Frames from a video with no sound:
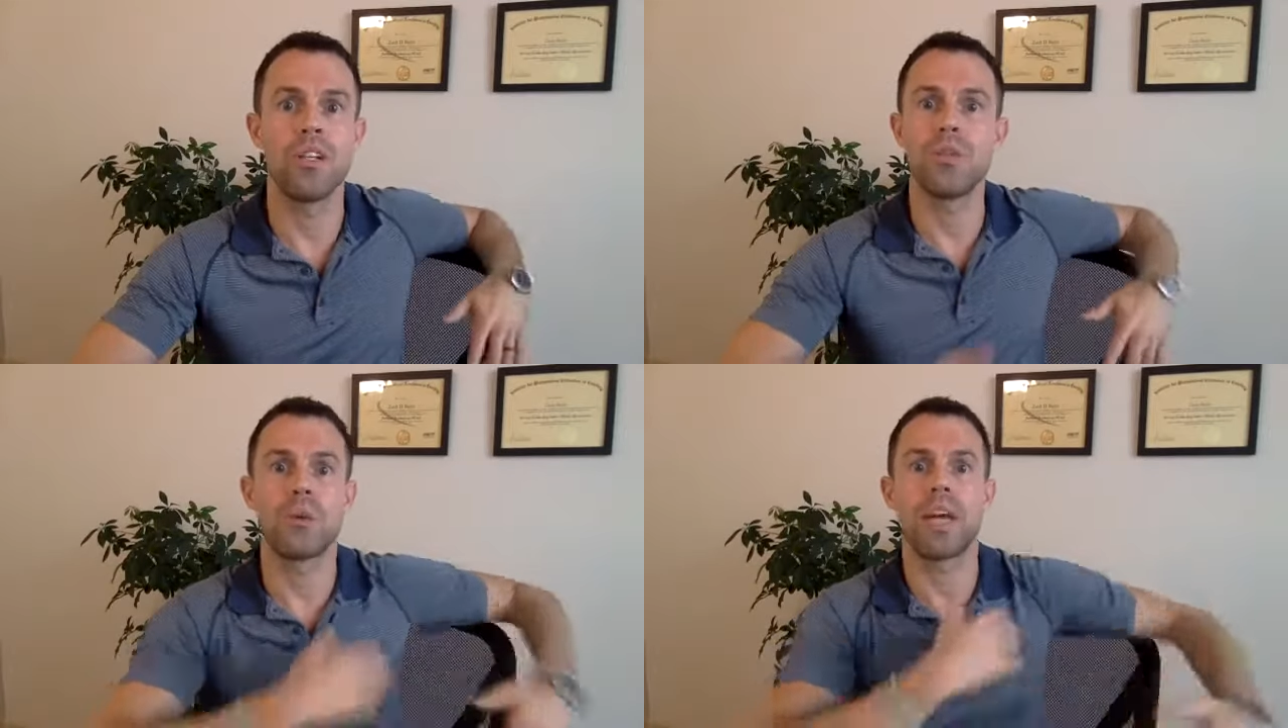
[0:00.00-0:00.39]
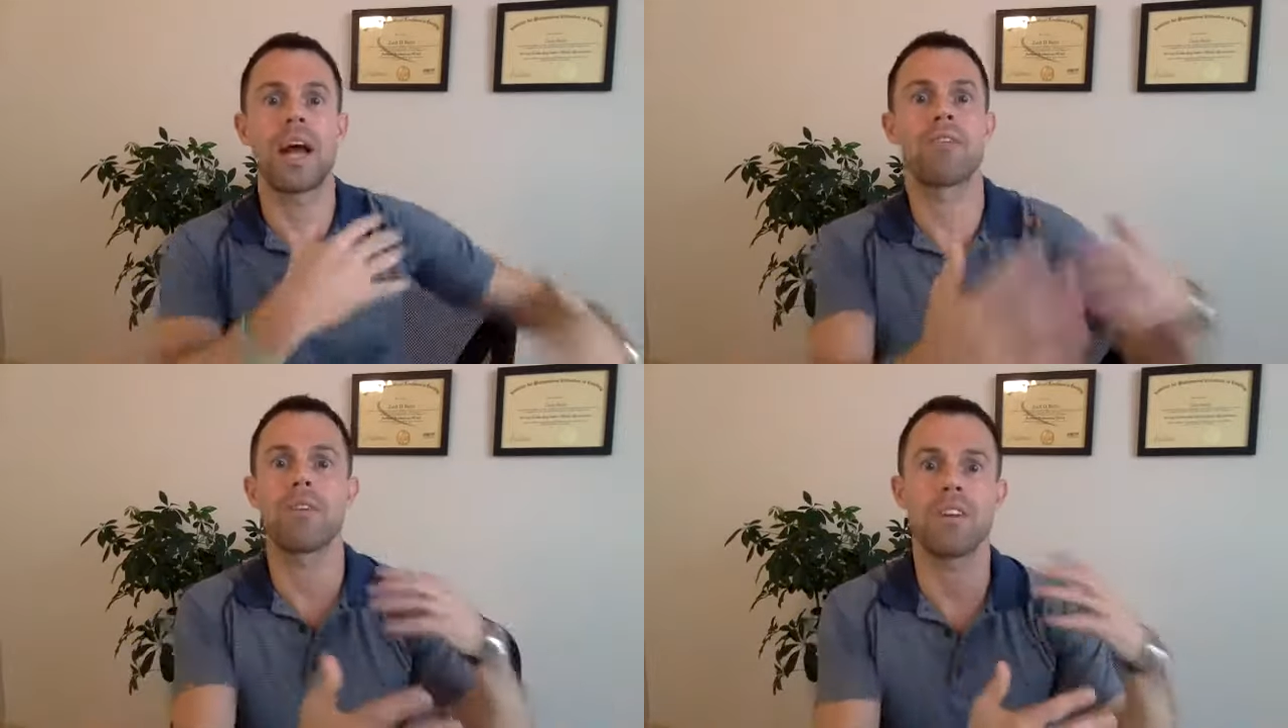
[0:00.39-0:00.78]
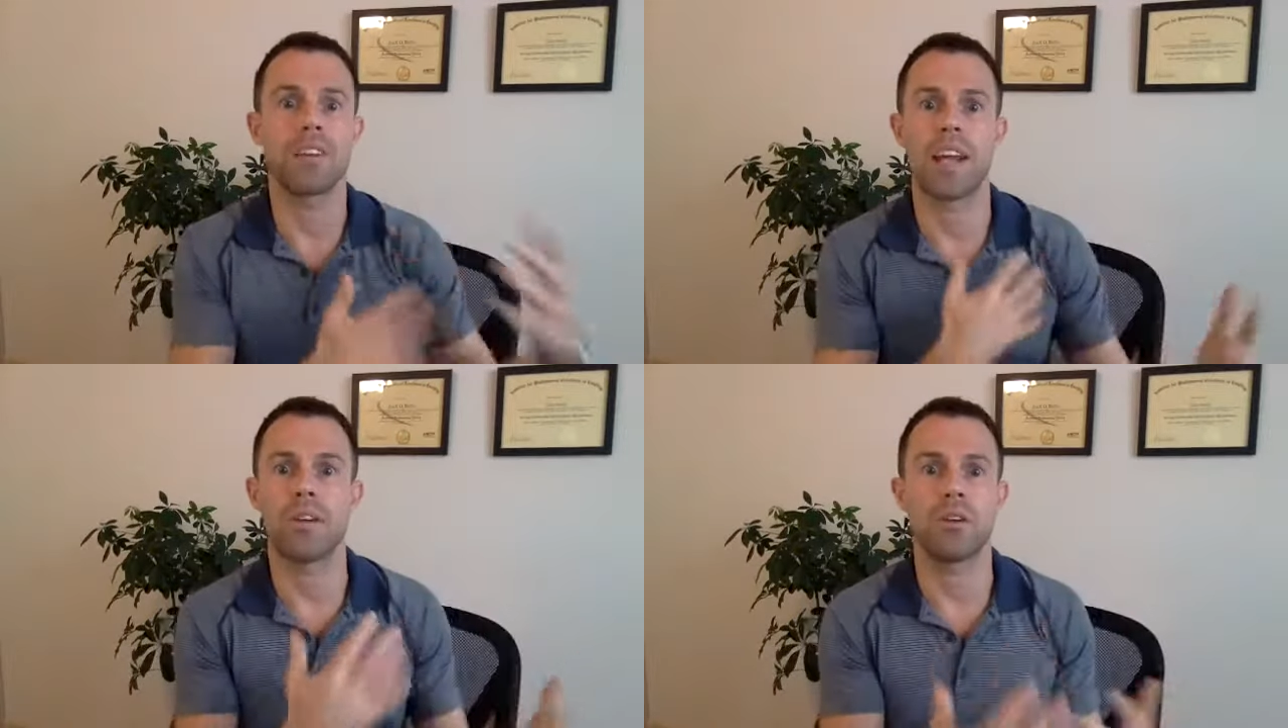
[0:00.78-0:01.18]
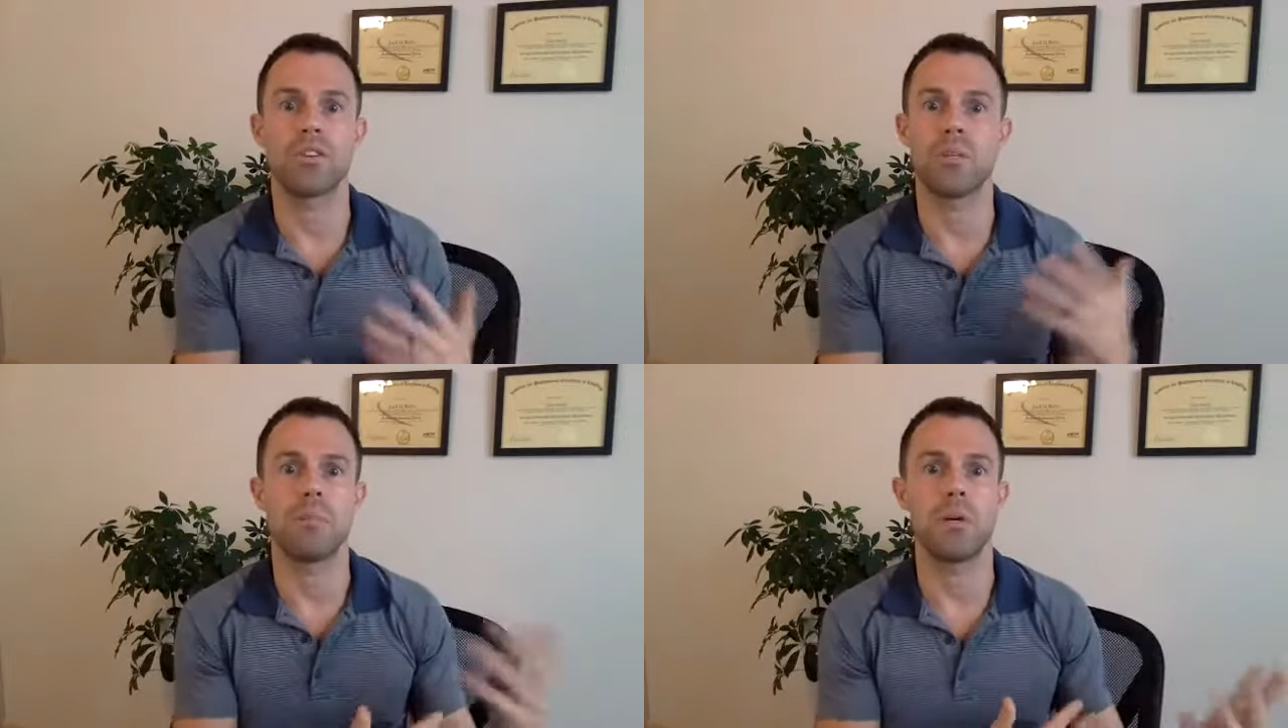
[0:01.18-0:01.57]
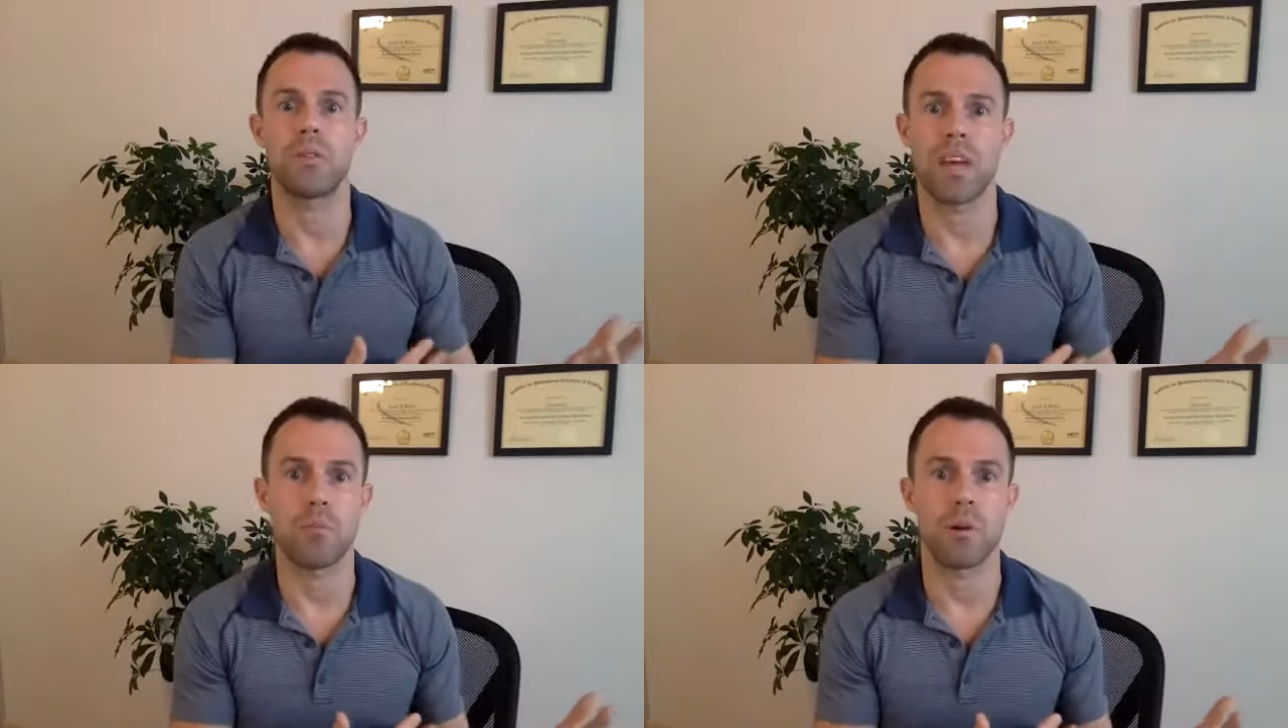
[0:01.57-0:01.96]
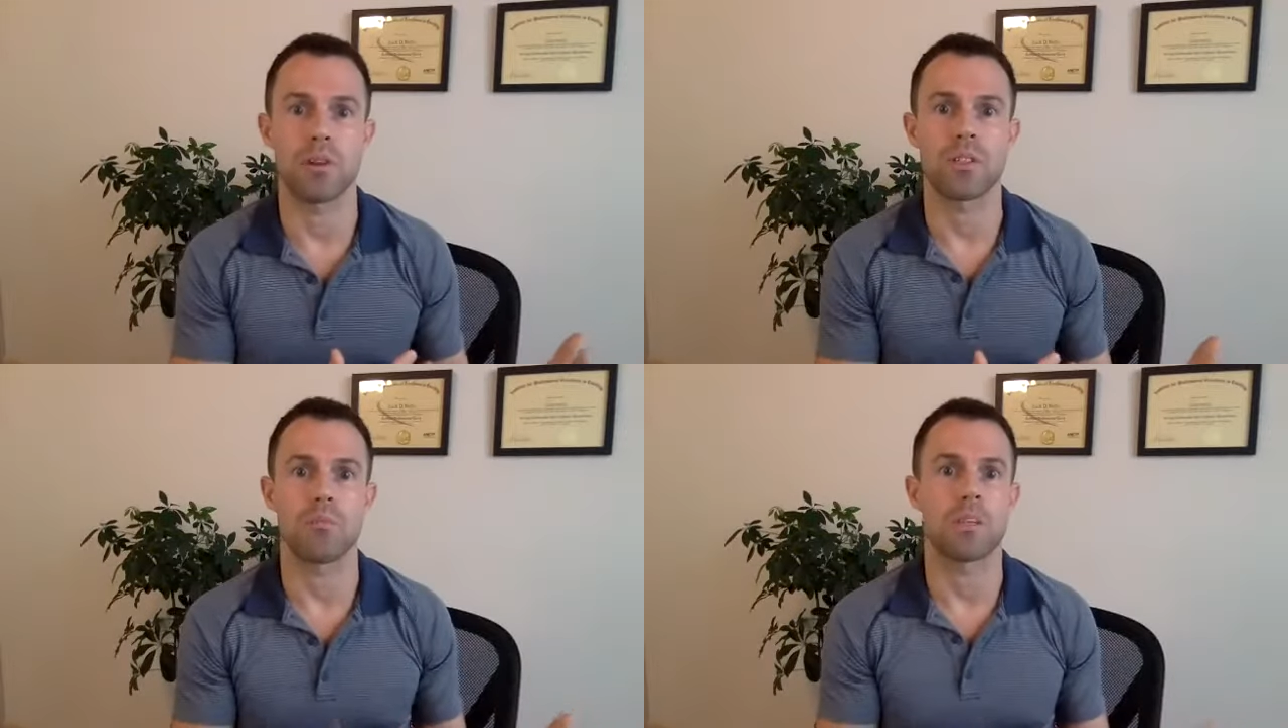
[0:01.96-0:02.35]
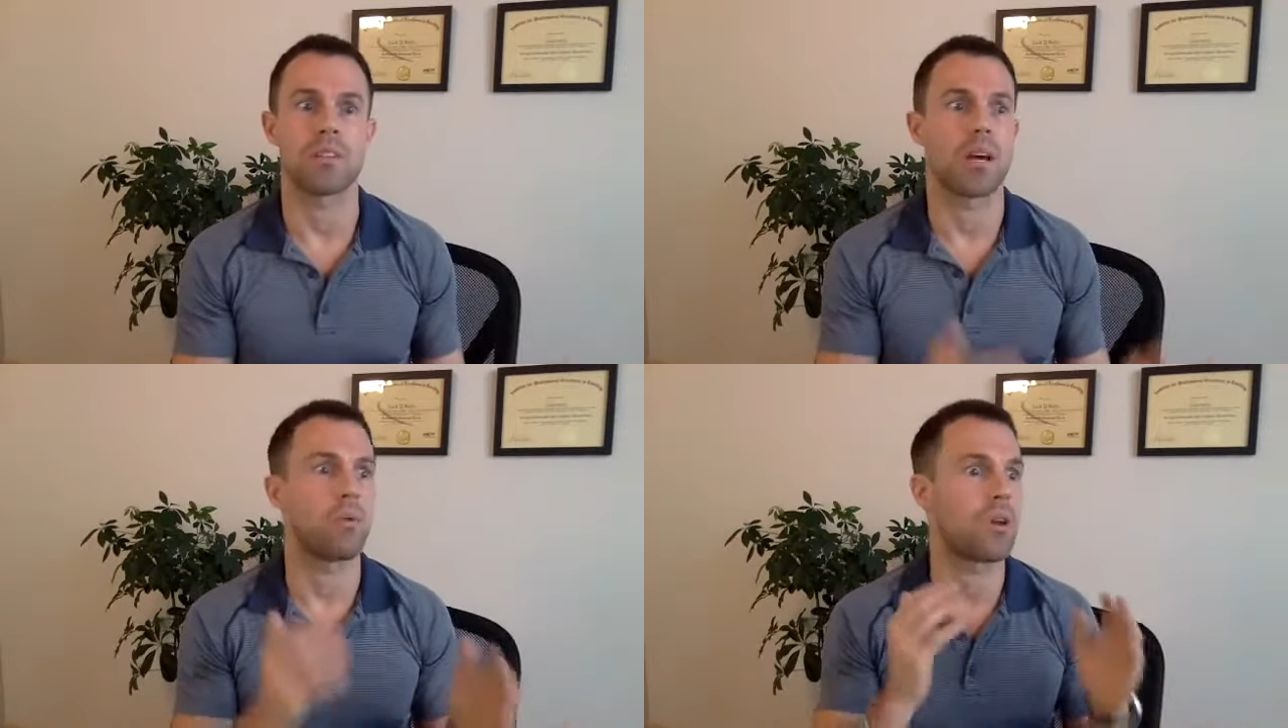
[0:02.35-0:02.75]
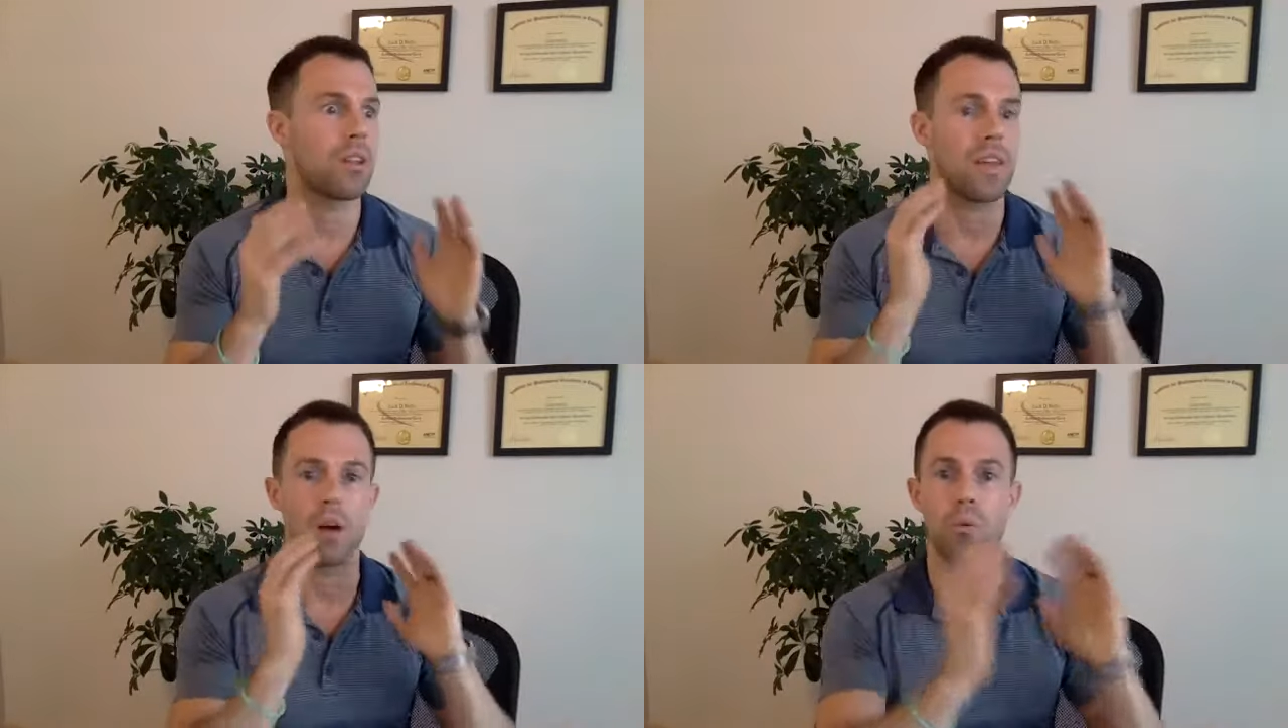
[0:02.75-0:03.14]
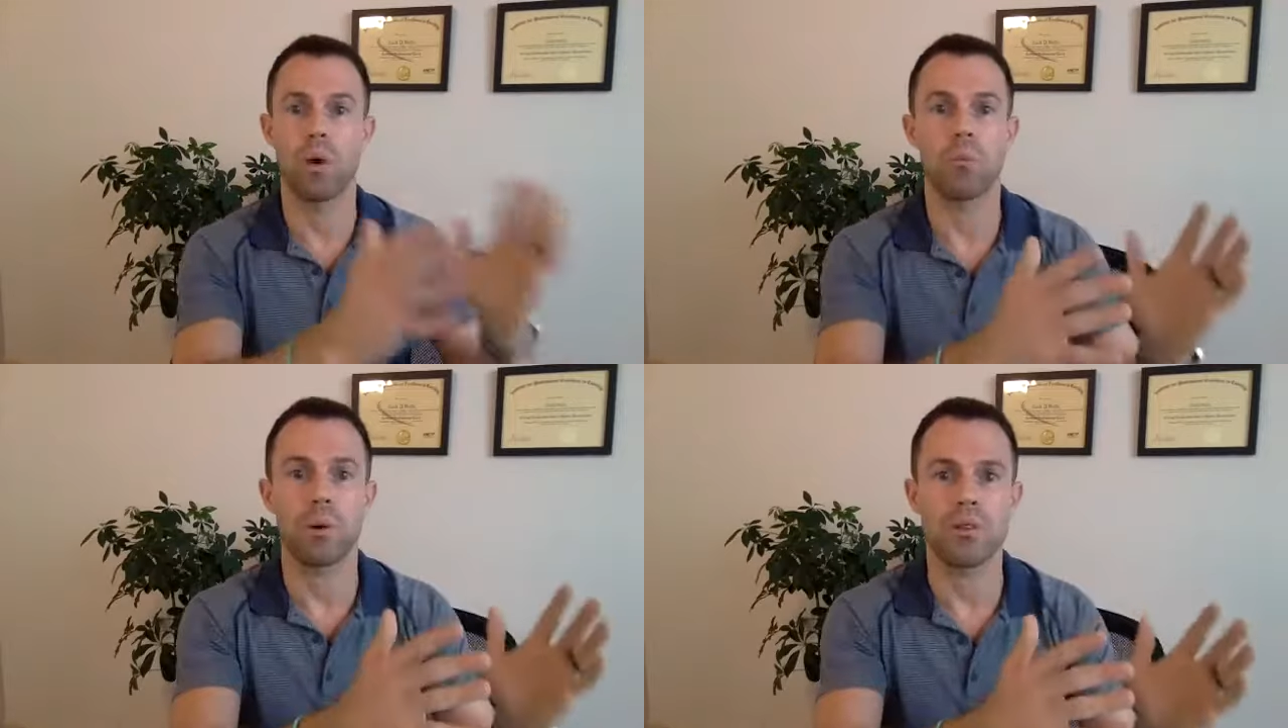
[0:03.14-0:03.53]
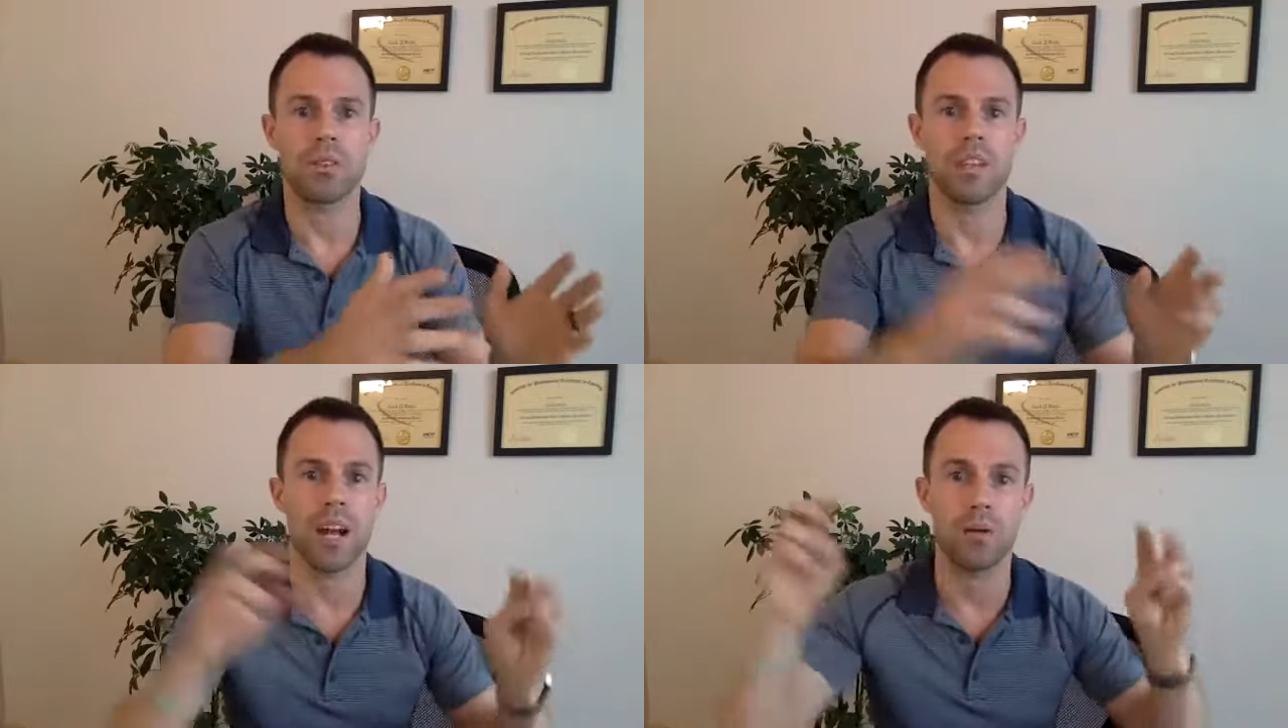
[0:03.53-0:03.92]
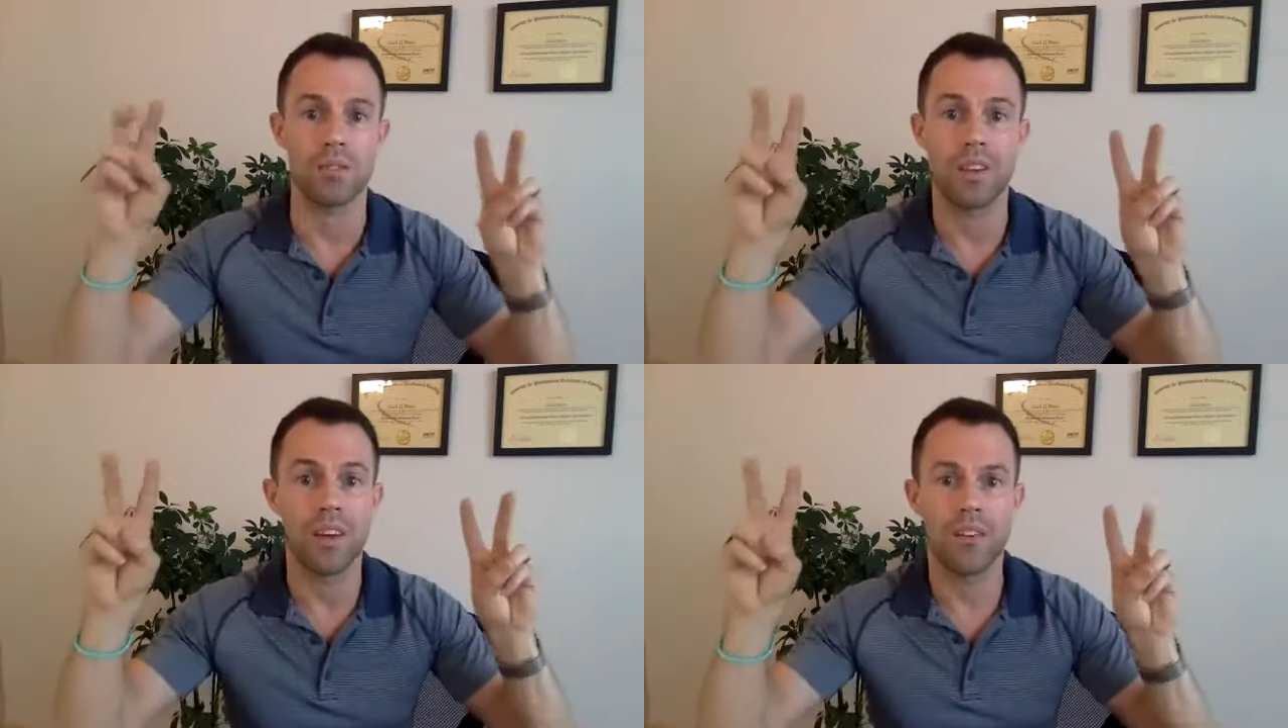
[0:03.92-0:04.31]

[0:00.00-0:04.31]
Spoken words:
doing everything that I could to be with that person because I wanted that one person that I was